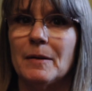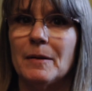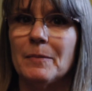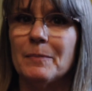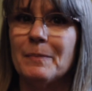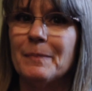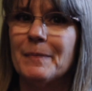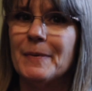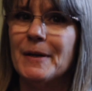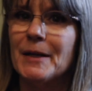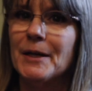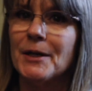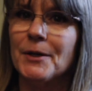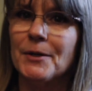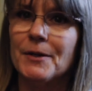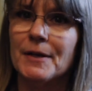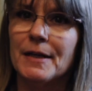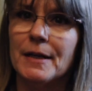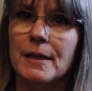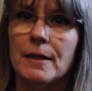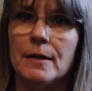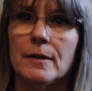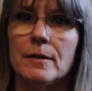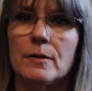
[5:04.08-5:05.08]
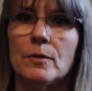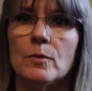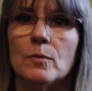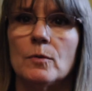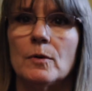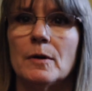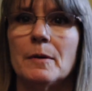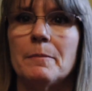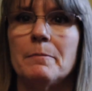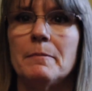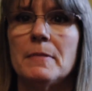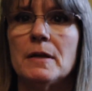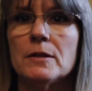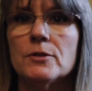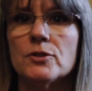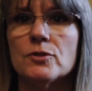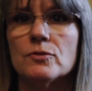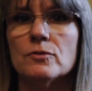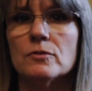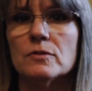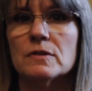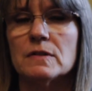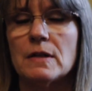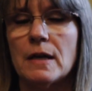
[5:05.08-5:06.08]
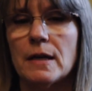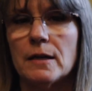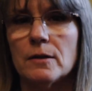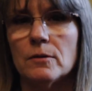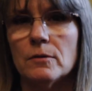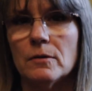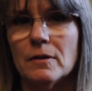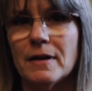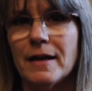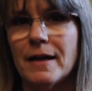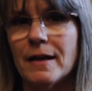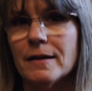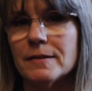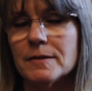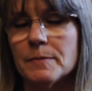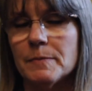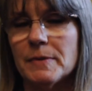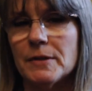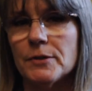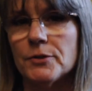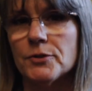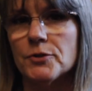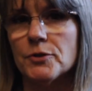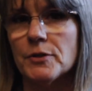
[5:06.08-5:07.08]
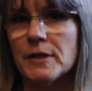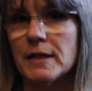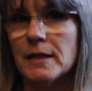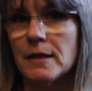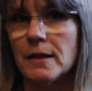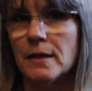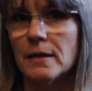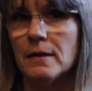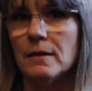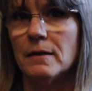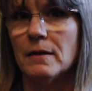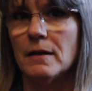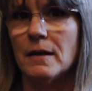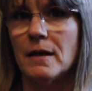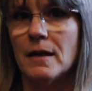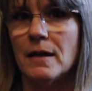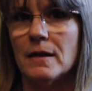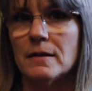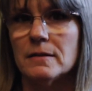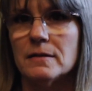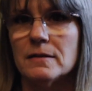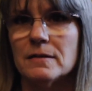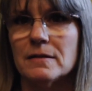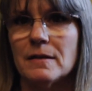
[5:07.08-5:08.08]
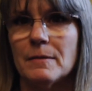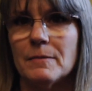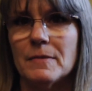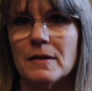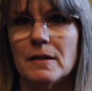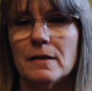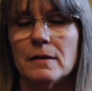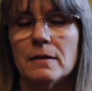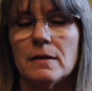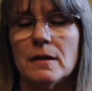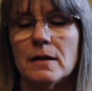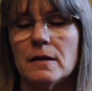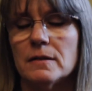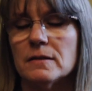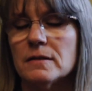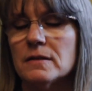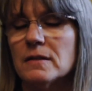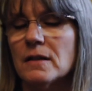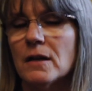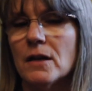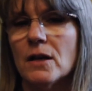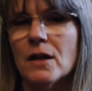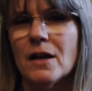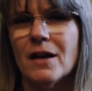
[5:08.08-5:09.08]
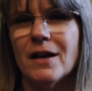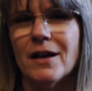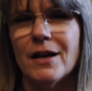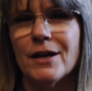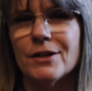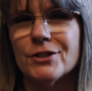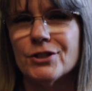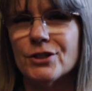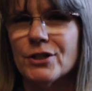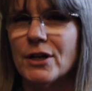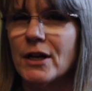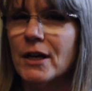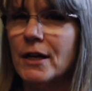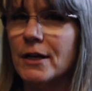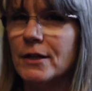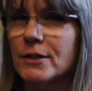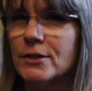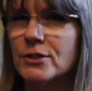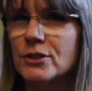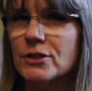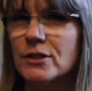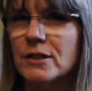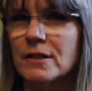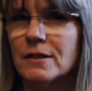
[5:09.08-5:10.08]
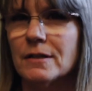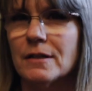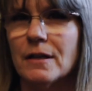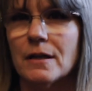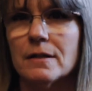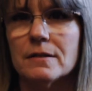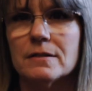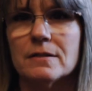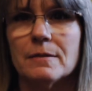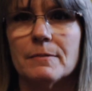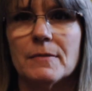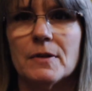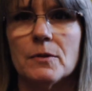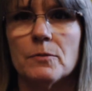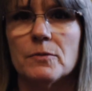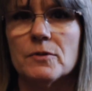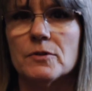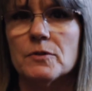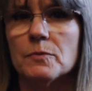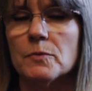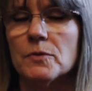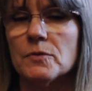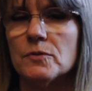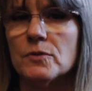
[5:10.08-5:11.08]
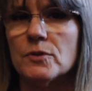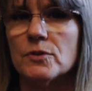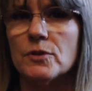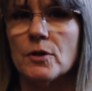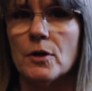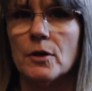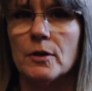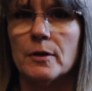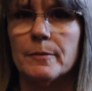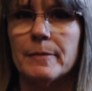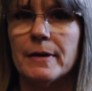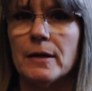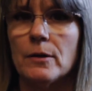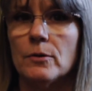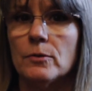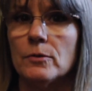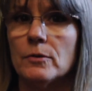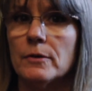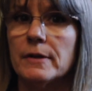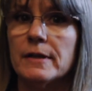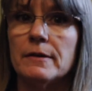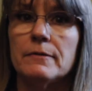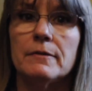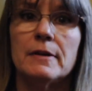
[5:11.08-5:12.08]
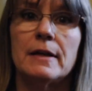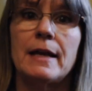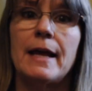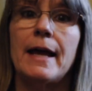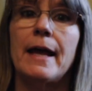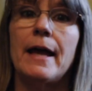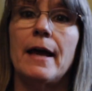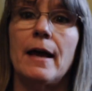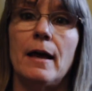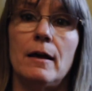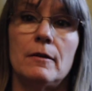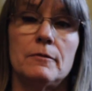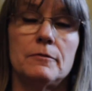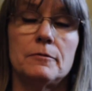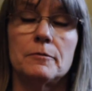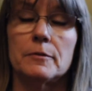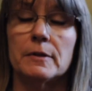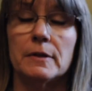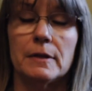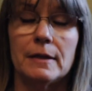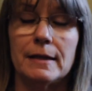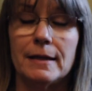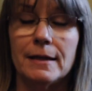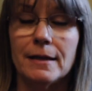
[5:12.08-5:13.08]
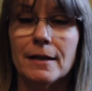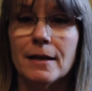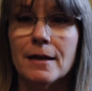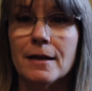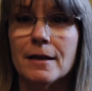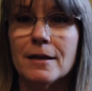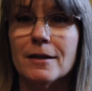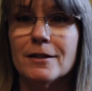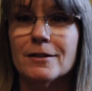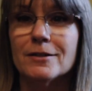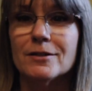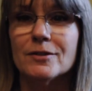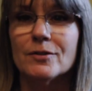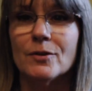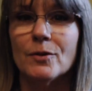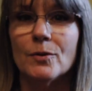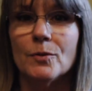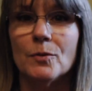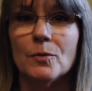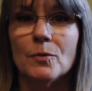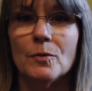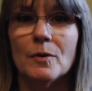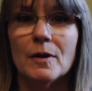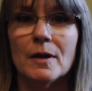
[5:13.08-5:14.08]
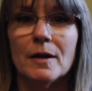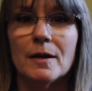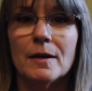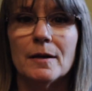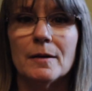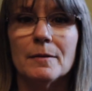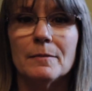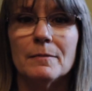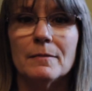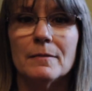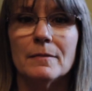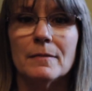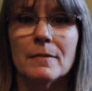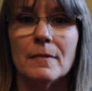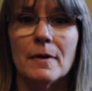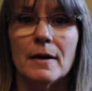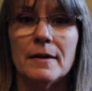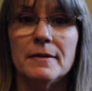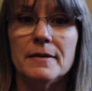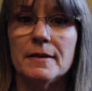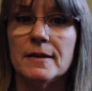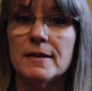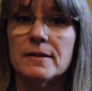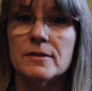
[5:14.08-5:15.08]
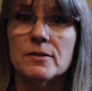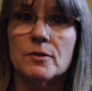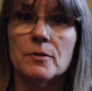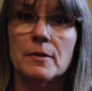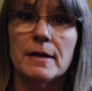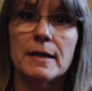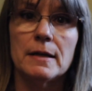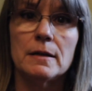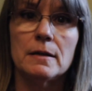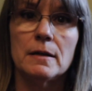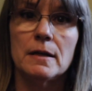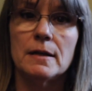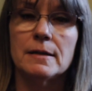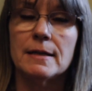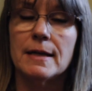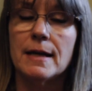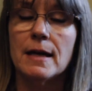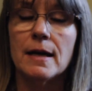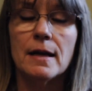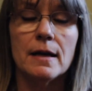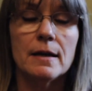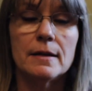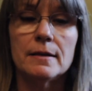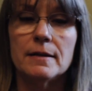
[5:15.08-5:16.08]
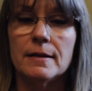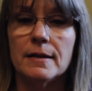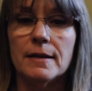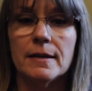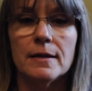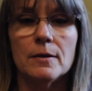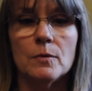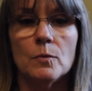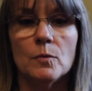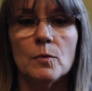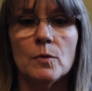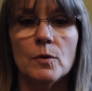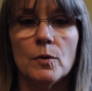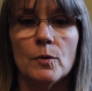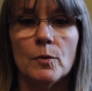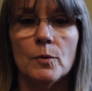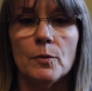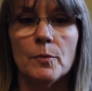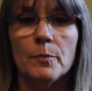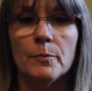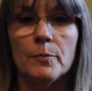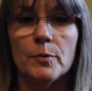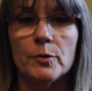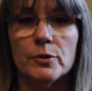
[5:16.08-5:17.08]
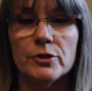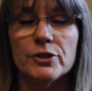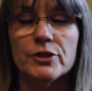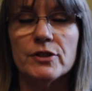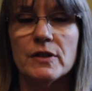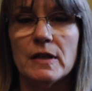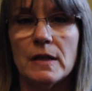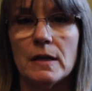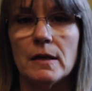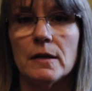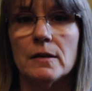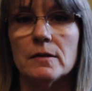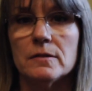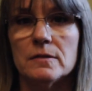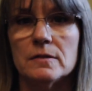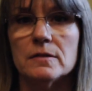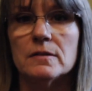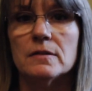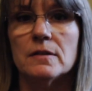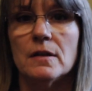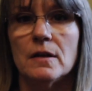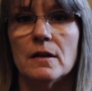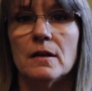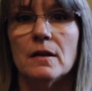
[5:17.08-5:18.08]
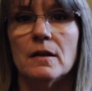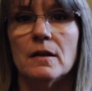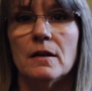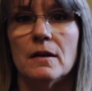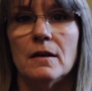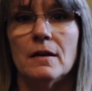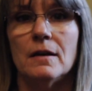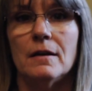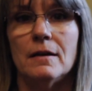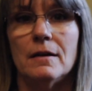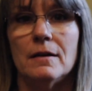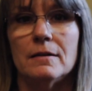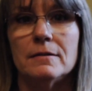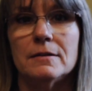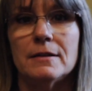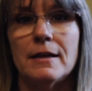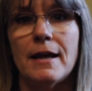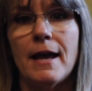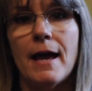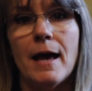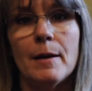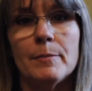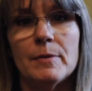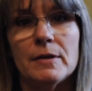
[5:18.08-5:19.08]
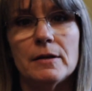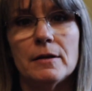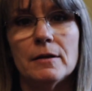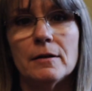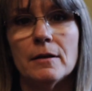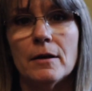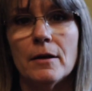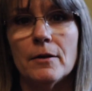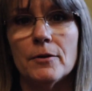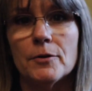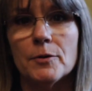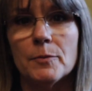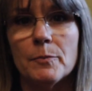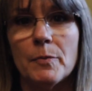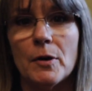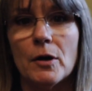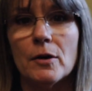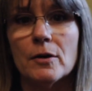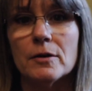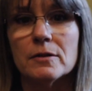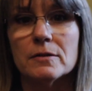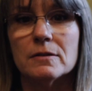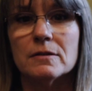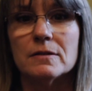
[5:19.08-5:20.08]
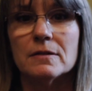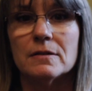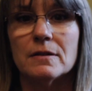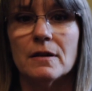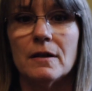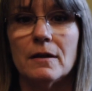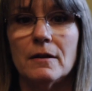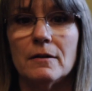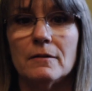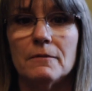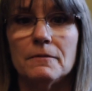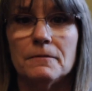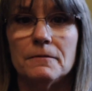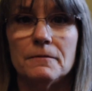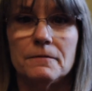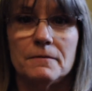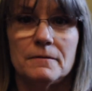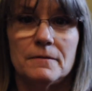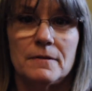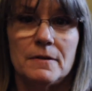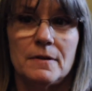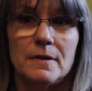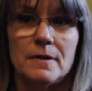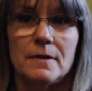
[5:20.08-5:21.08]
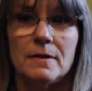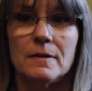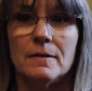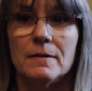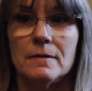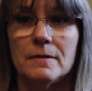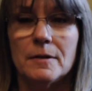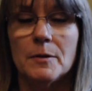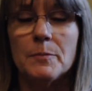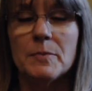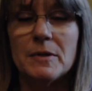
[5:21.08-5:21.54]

a period or a menstrual cycle has been treated as something that's hush hush and not something we're supposed to talk about, or even have, really. So I think it's great, and yeah, I think it will push things to happen in other parts of the